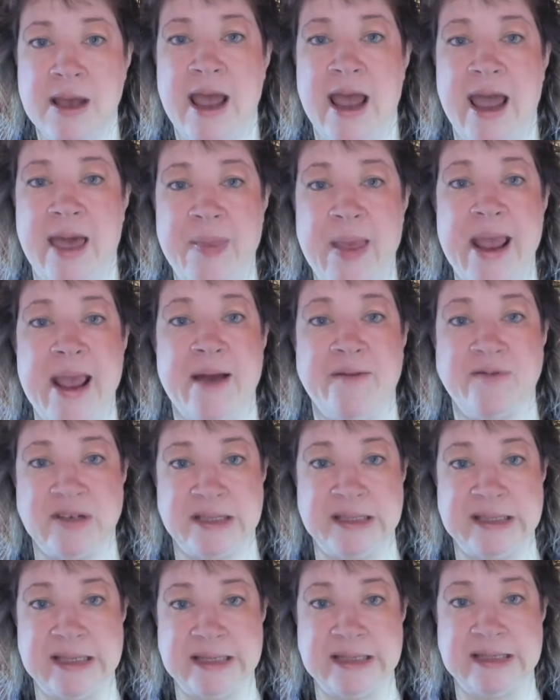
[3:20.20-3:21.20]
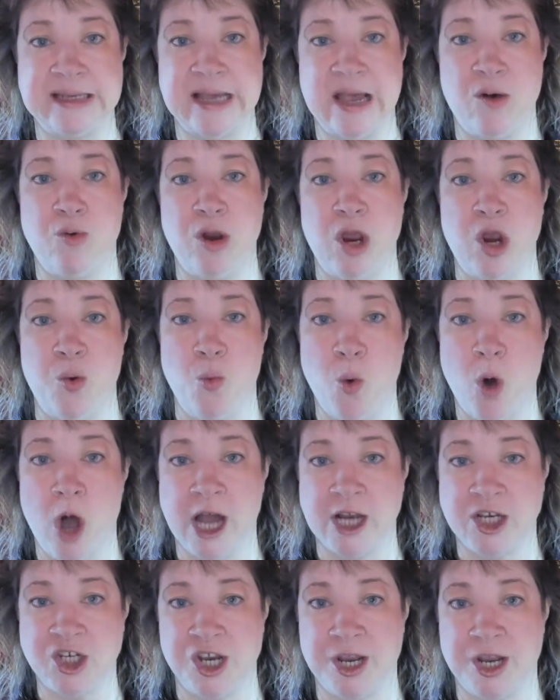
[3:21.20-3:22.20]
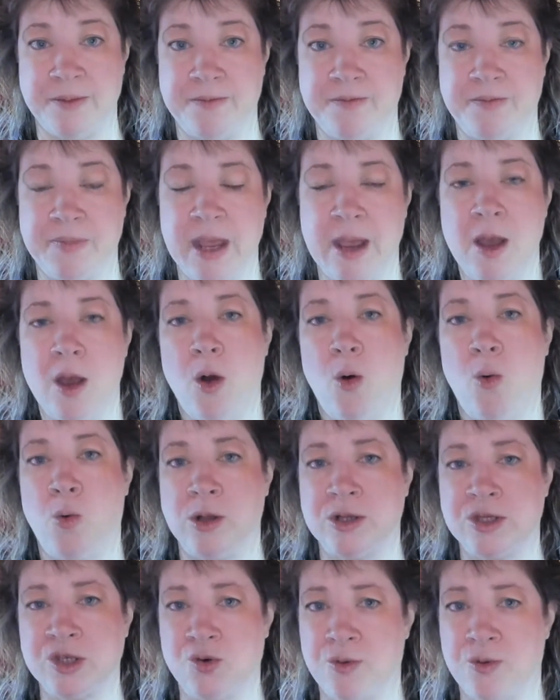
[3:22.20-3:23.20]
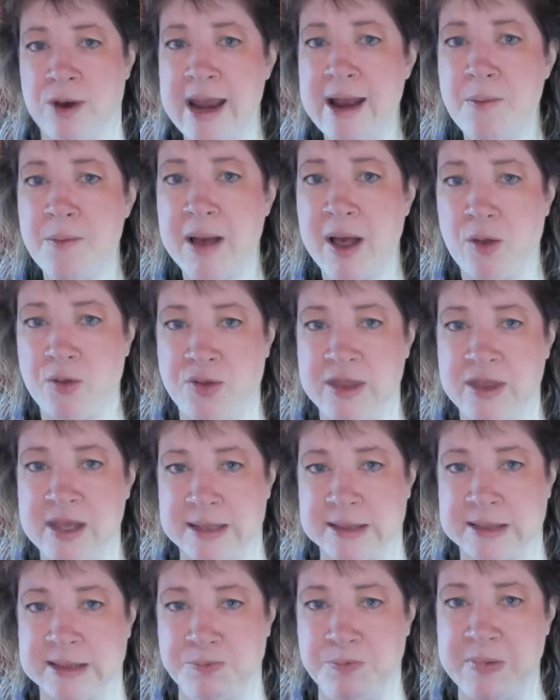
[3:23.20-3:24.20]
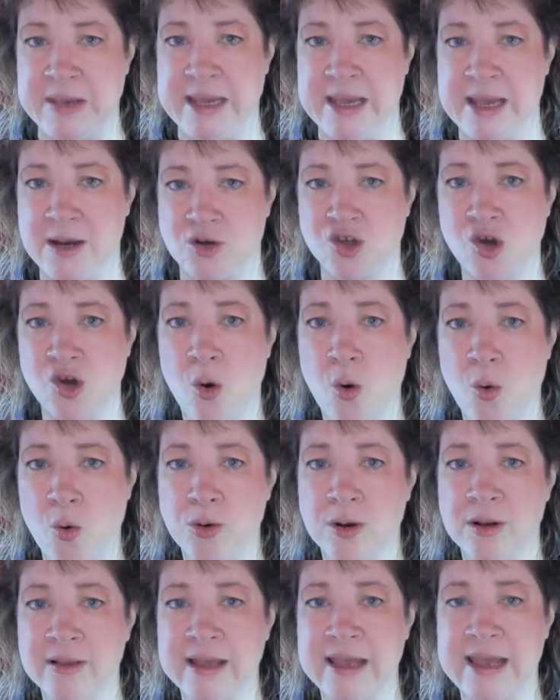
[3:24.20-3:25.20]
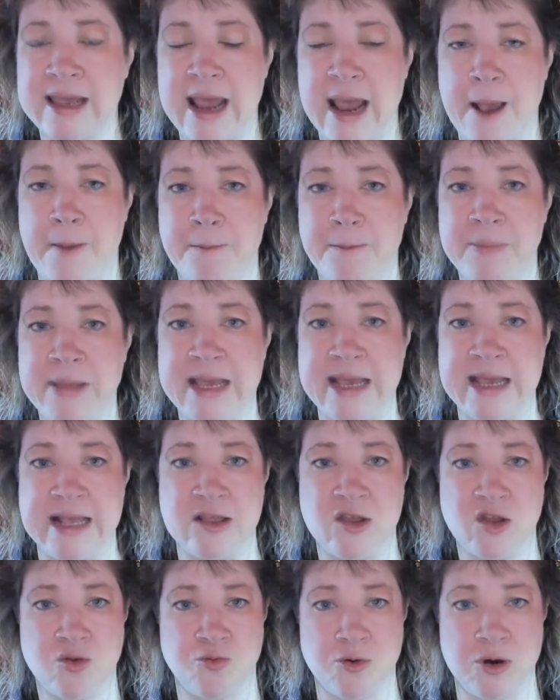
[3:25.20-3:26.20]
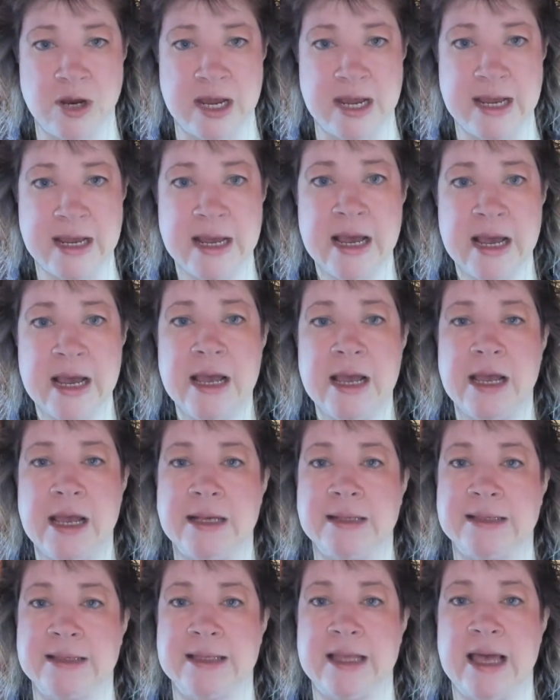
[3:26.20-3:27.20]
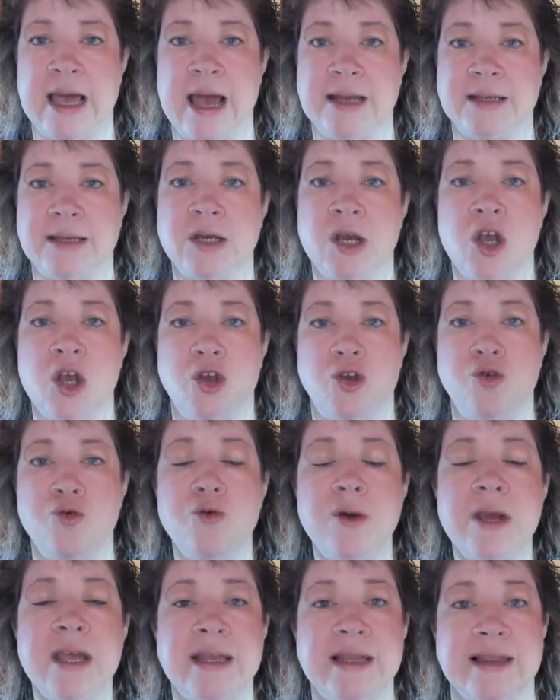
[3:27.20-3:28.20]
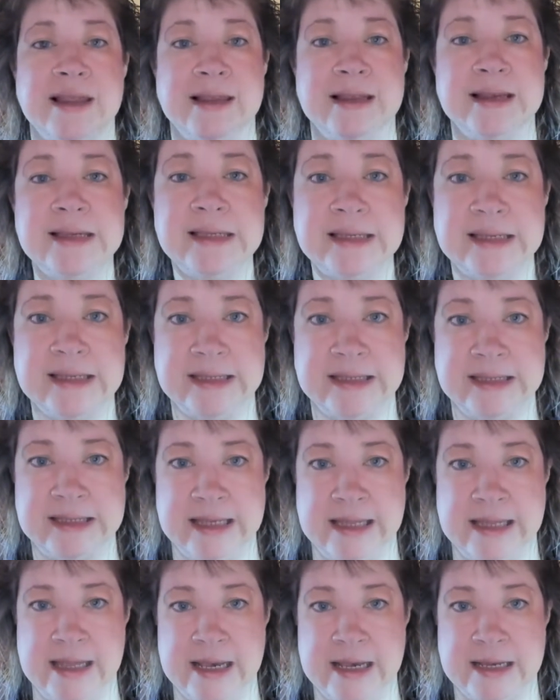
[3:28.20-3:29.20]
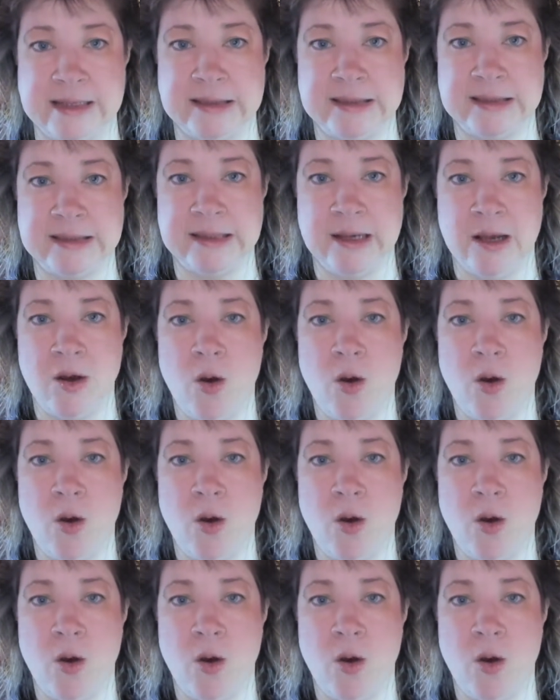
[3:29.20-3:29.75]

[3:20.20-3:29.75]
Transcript: and they have to sit down and watch it. What's great about this being totally M P three is that you can listen to this